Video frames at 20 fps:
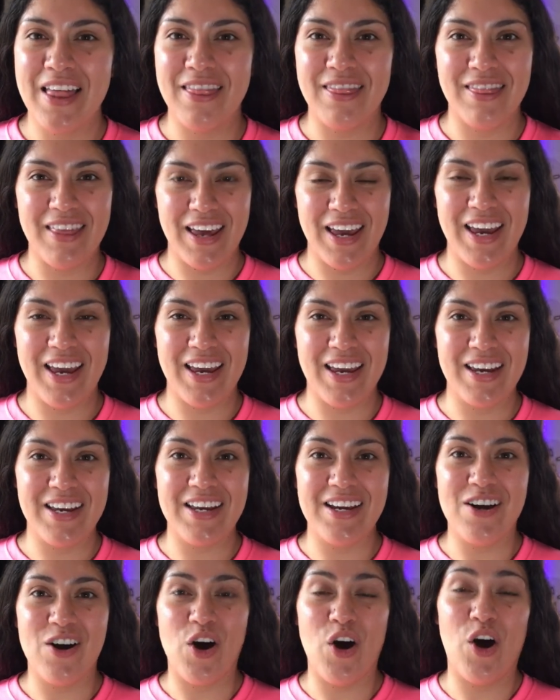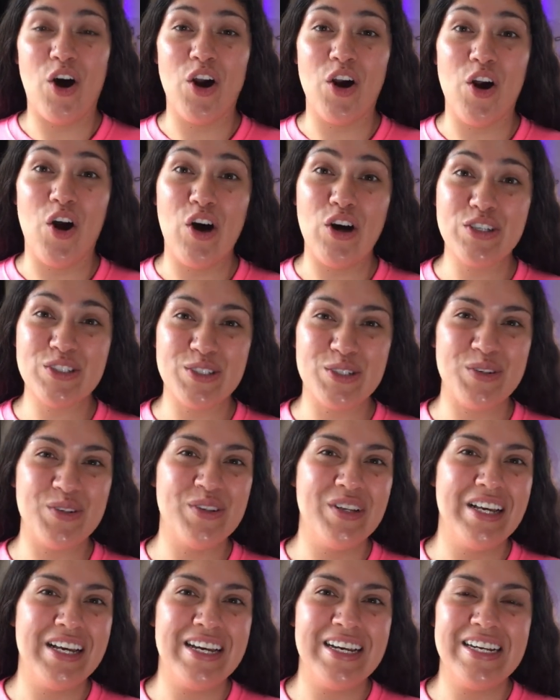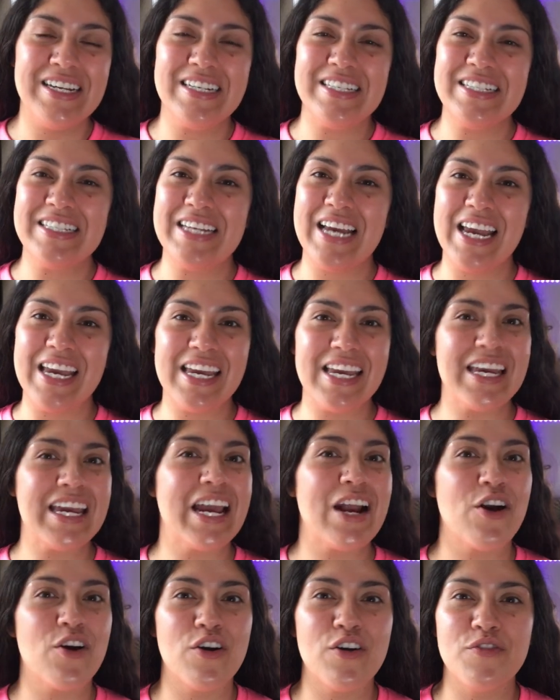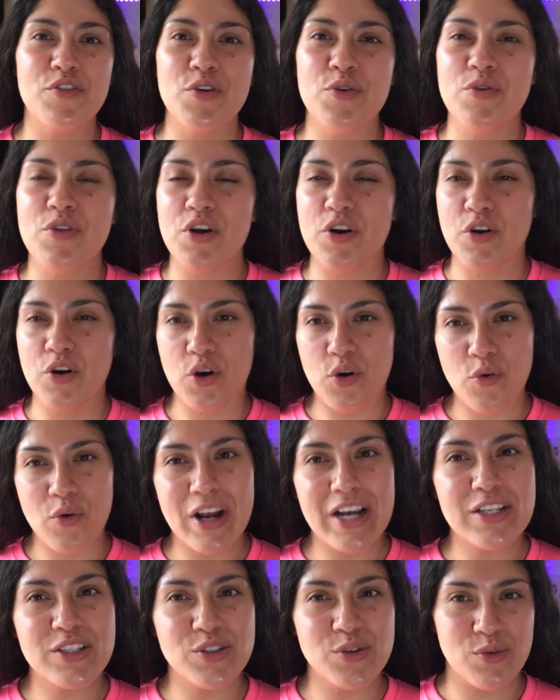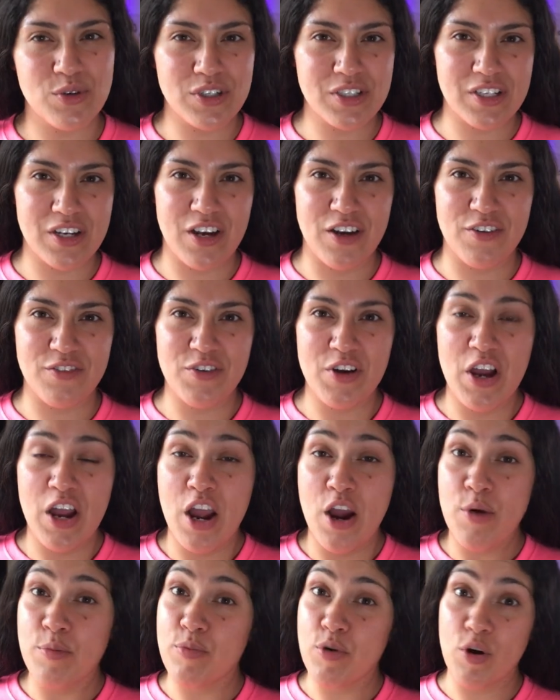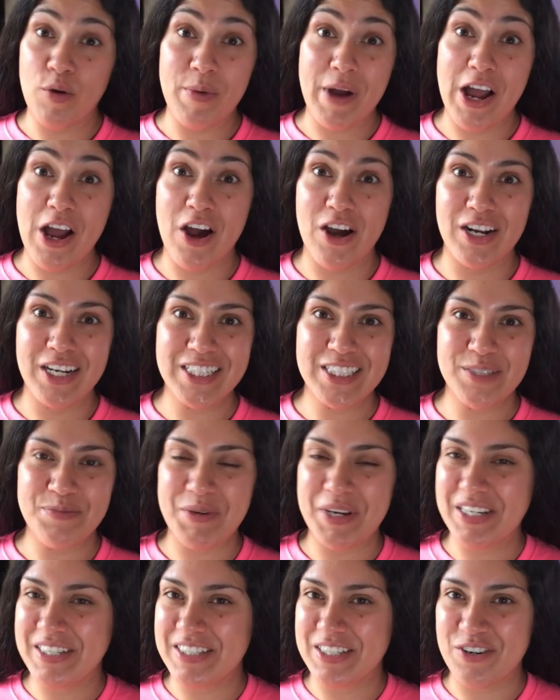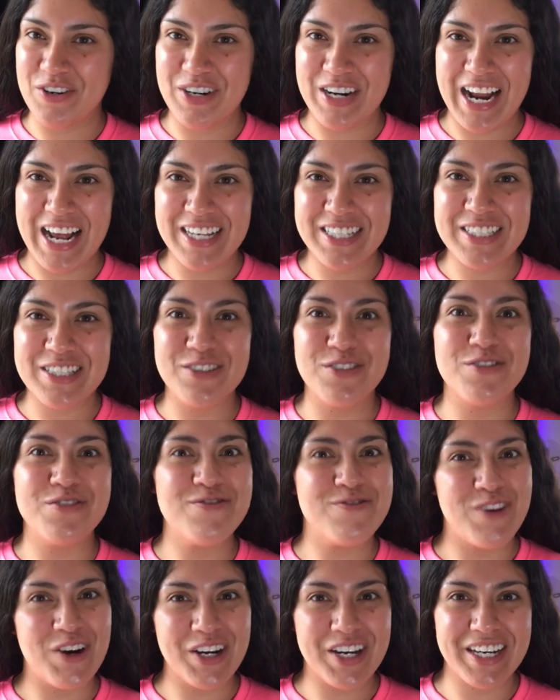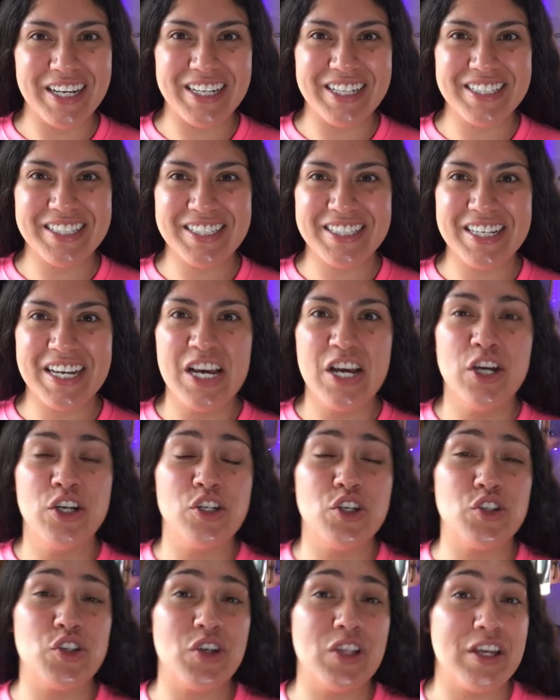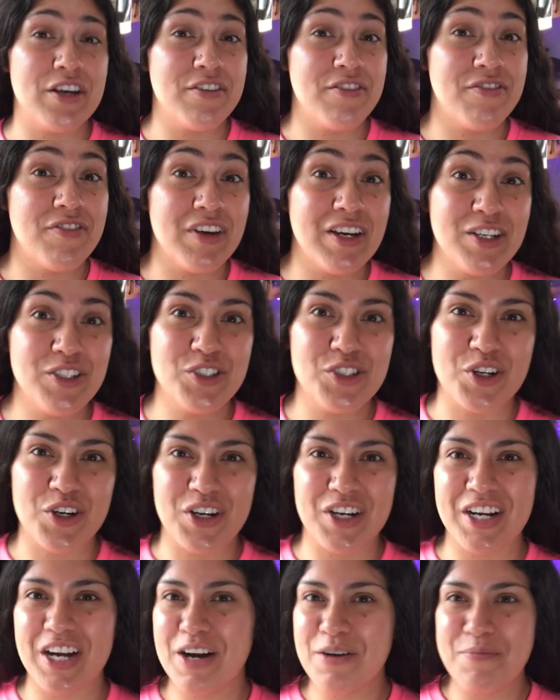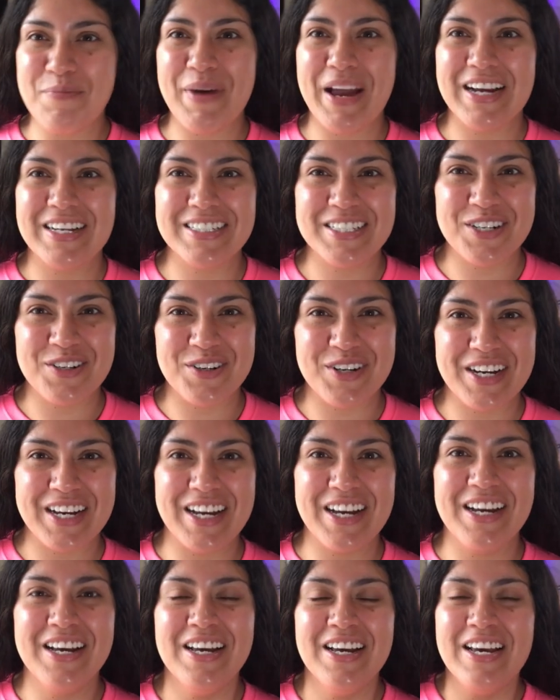They are also taking care of you. They're a great source of probiotics because they're a nice little fungus so they feed your gut bacteria.